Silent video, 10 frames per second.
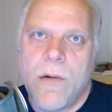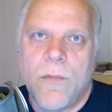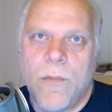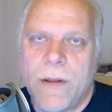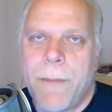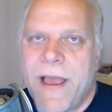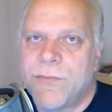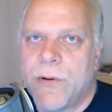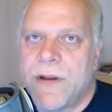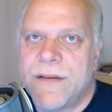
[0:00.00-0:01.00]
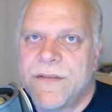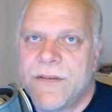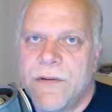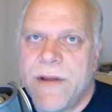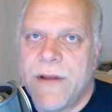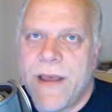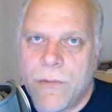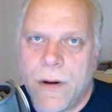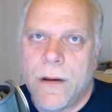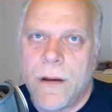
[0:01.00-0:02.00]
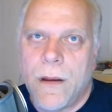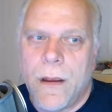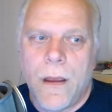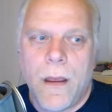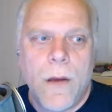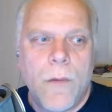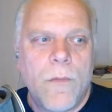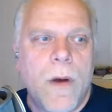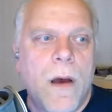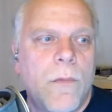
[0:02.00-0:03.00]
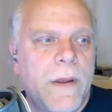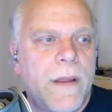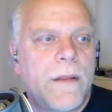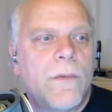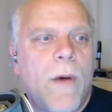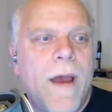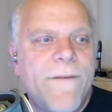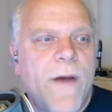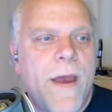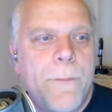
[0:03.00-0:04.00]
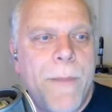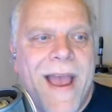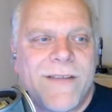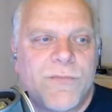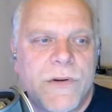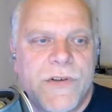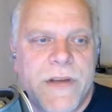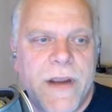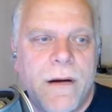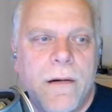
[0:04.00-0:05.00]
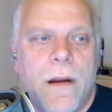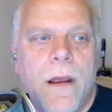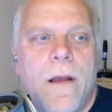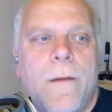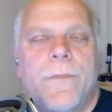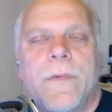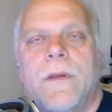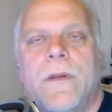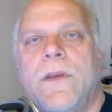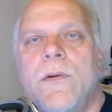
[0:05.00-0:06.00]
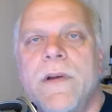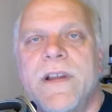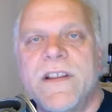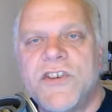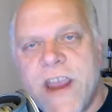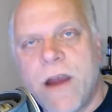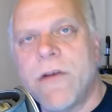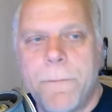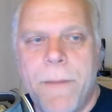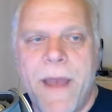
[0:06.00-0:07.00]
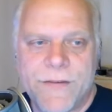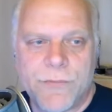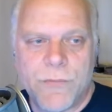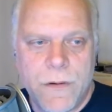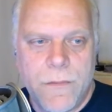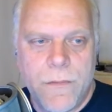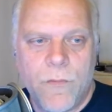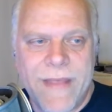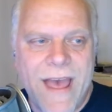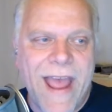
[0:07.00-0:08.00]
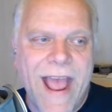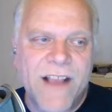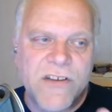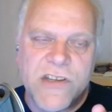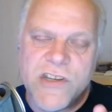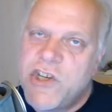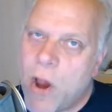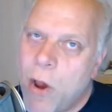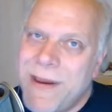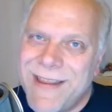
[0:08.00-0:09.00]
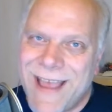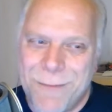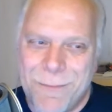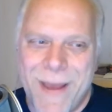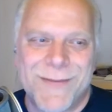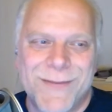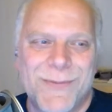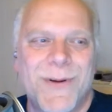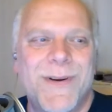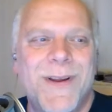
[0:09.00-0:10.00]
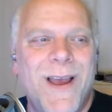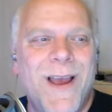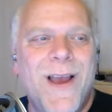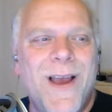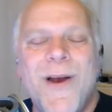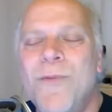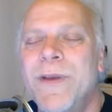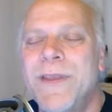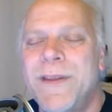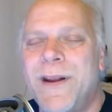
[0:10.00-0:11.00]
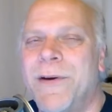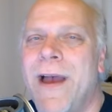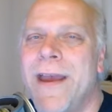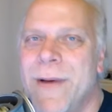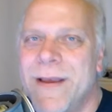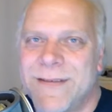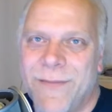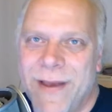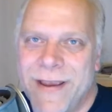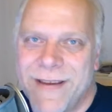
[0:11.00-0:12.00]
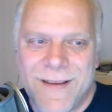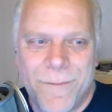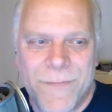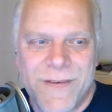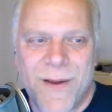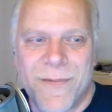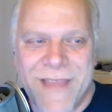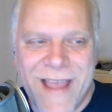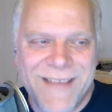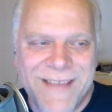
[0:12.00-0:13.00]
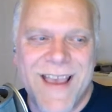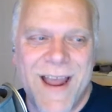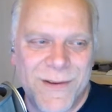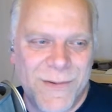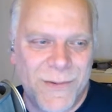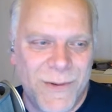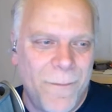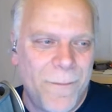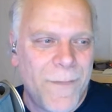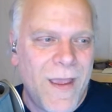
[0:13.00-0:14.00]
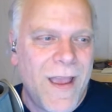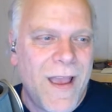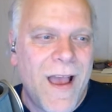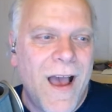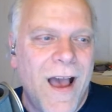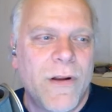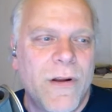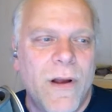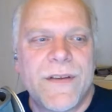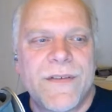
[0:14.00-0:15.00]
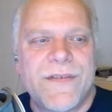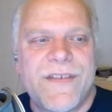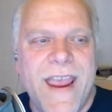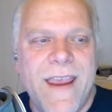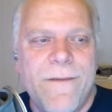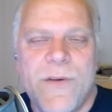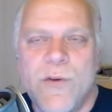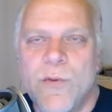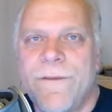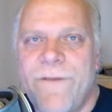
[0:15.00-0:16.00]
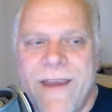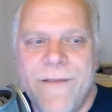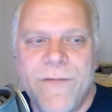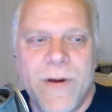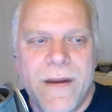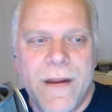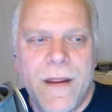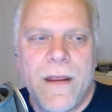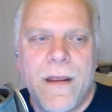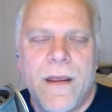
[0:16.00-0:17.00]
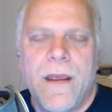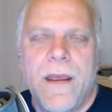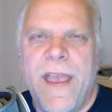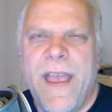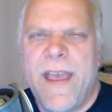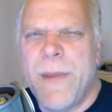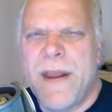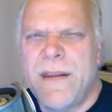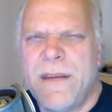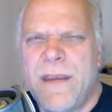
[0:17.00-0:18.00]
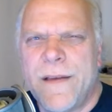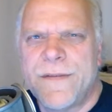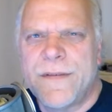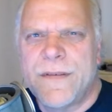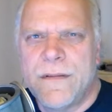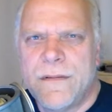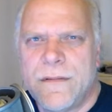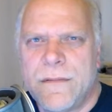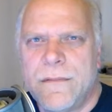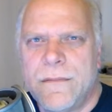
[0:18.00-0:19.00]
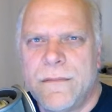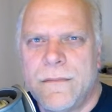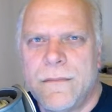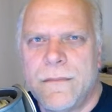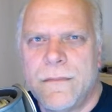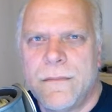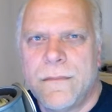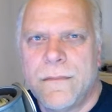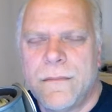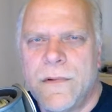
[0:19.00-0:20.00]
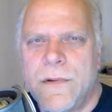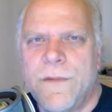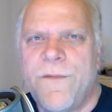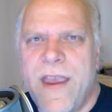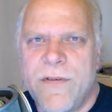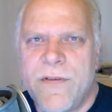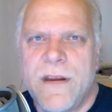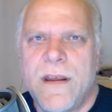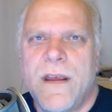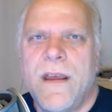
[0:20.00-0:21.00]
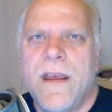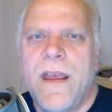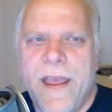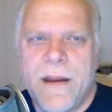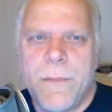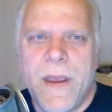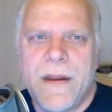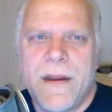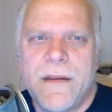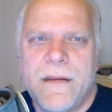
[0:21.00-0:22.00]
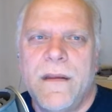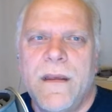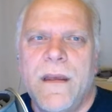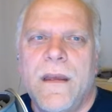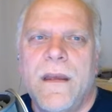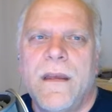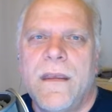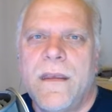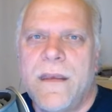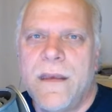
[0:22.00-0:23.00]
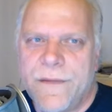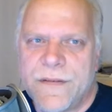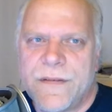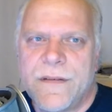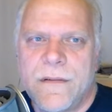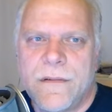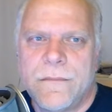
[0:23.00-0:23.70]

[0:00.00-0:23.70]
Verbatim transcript: to know what the password is to your network. Well, with Wi-Fi password share, you can share your password without actually showing that password with another iOS device. So that's kind of cool. Uh, you can also save your favorite animated GIFs. Your favorite animated GIFs.